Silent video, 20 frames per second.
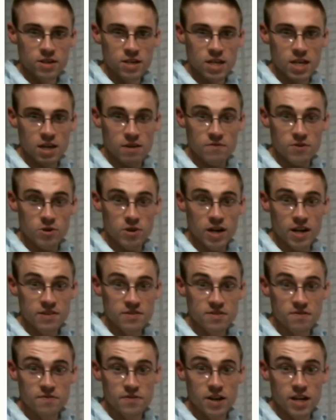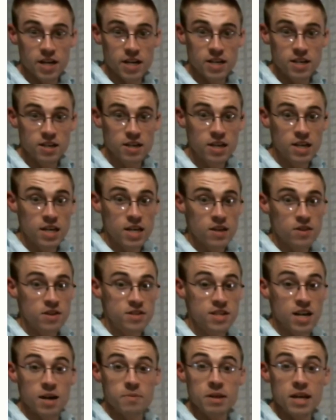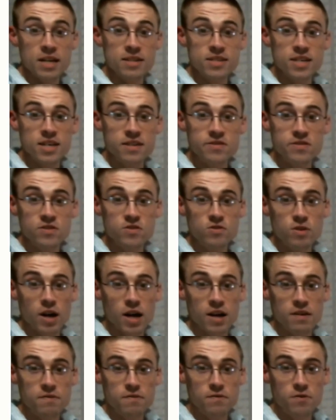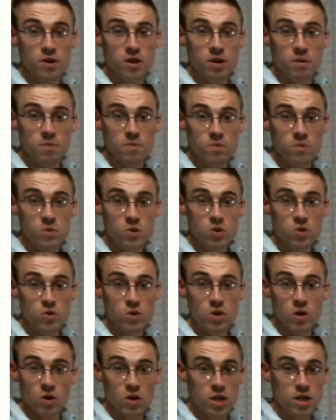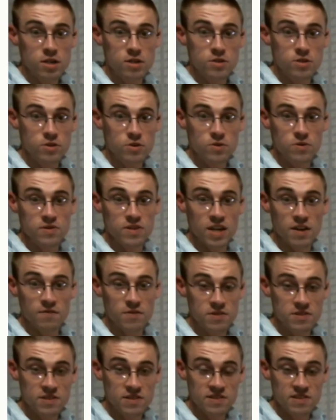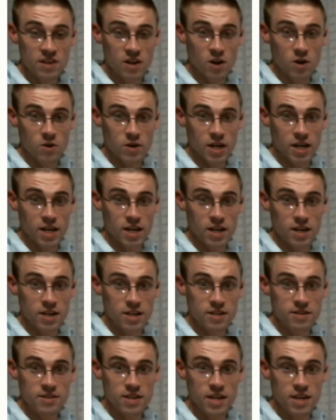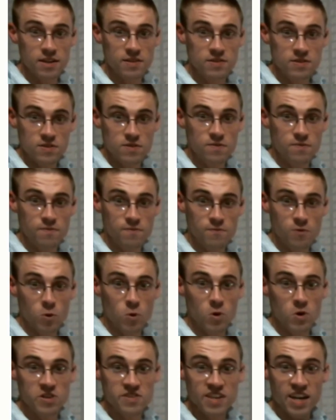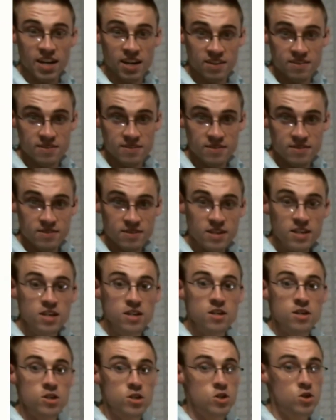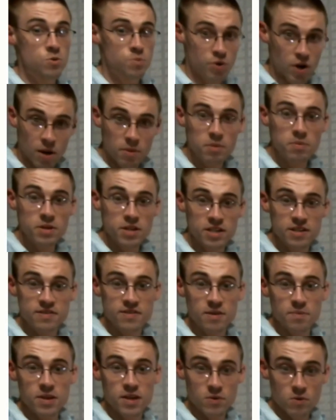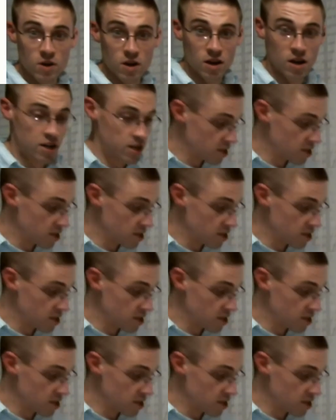If you're asked to find the time that it takes to drive from New York to San Francisco, and it takes 4 seconds, you probably did something wrong,